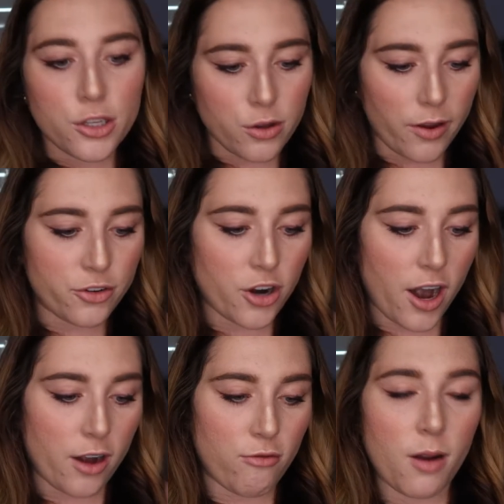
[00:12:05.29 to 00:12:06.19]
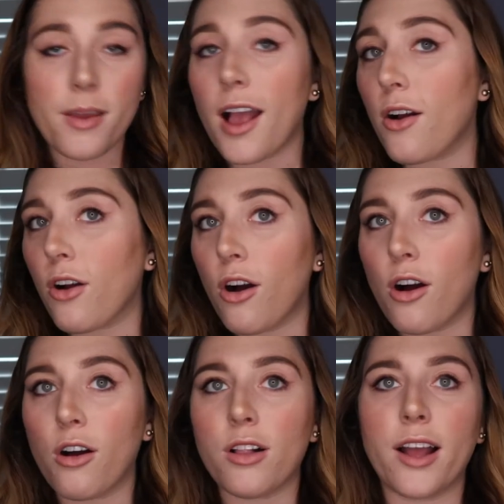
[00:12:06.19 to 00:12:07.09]
So I've tried rubbing
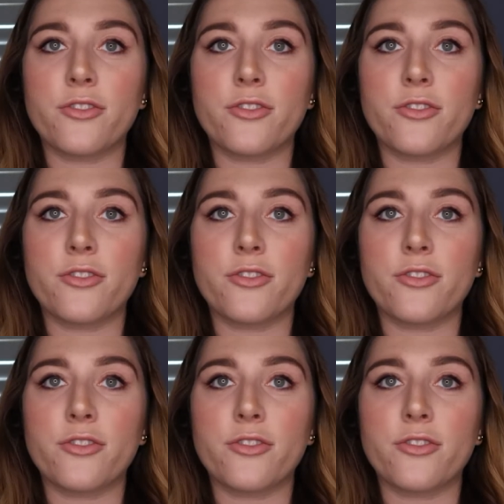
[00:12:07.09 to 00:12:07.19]
alcohol,